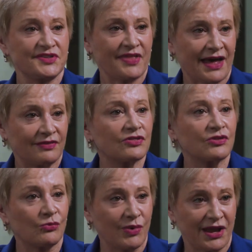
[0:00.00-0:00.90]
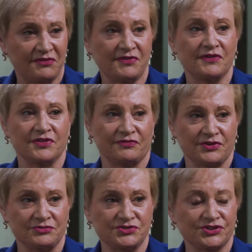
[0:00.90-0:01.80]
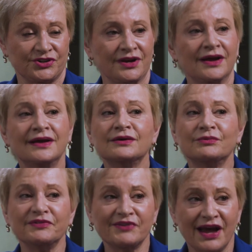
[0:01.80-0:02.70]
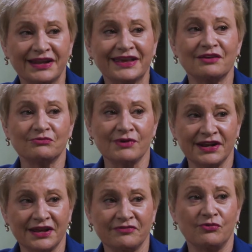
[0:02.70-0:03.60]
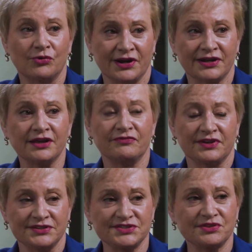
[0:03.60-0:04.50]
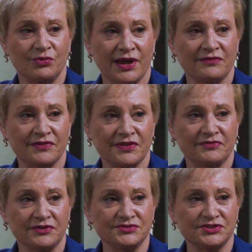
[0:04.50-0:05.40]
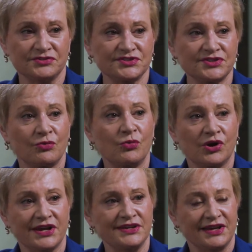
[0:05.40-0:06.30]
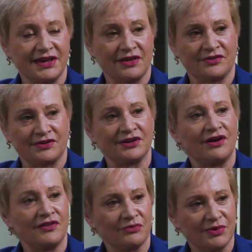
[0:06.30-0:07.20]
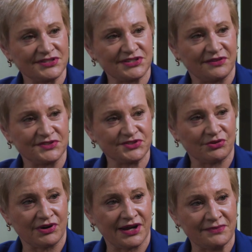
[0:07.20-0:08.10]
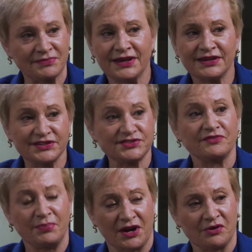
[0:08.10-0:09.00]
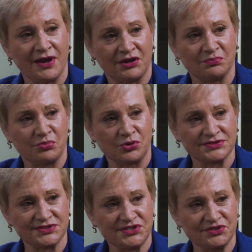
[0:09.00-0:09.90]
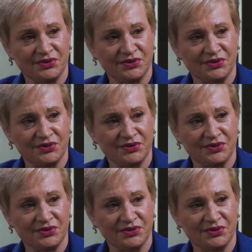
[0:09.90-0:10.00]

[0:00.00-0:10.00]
that the wave of the future? We've got to get ready for it if it is the wave of the future. So working together in all the ways I've described is of paramount importance to